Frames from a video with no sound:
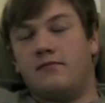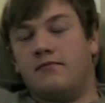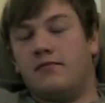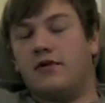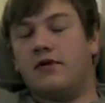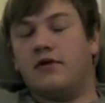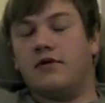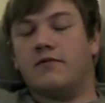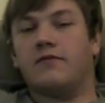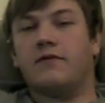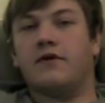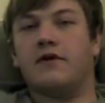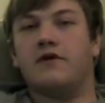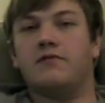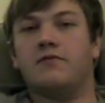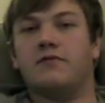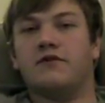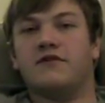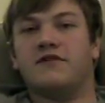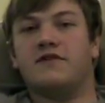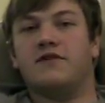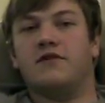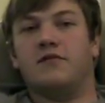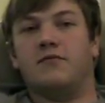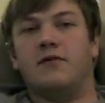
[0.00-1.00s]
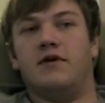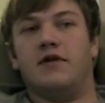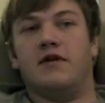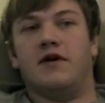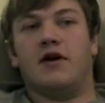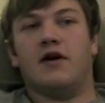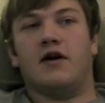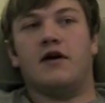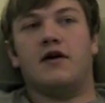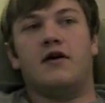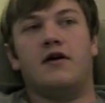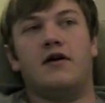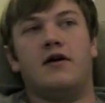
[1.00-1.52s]
But your friends will still be
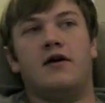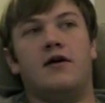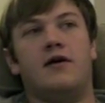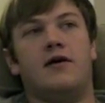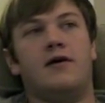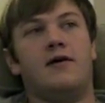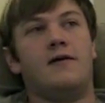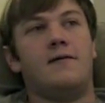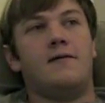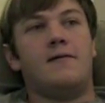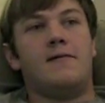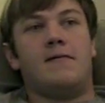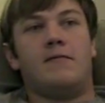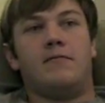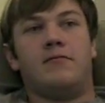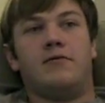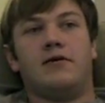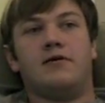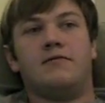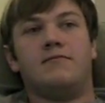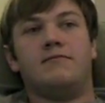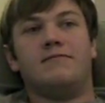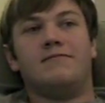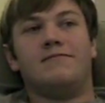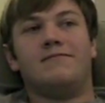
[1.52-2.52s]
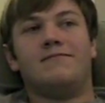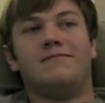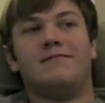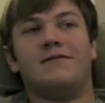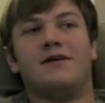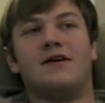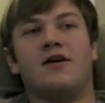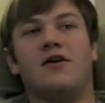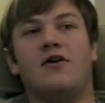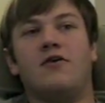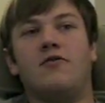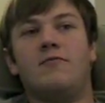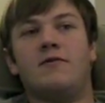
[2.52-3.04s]
there. But the
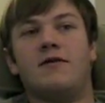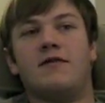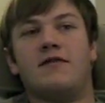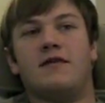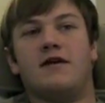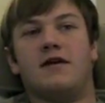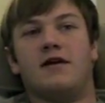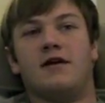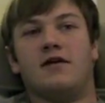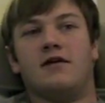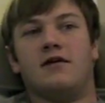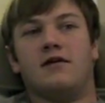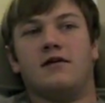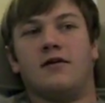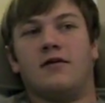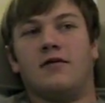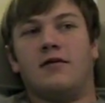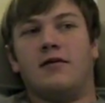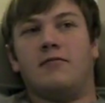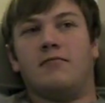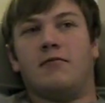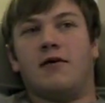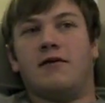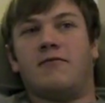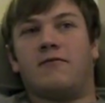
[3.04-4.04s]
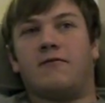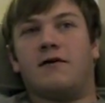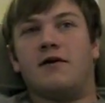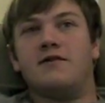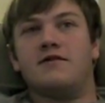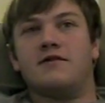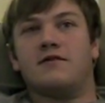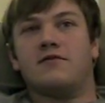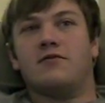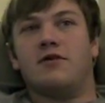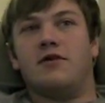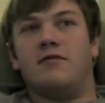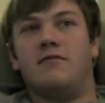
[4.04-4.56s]
coma thing, my
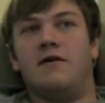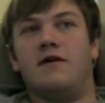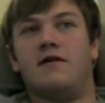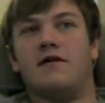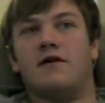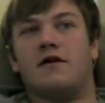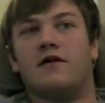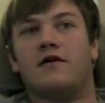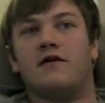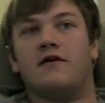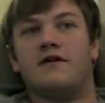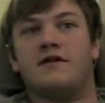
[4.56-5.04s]
friends are going to be there.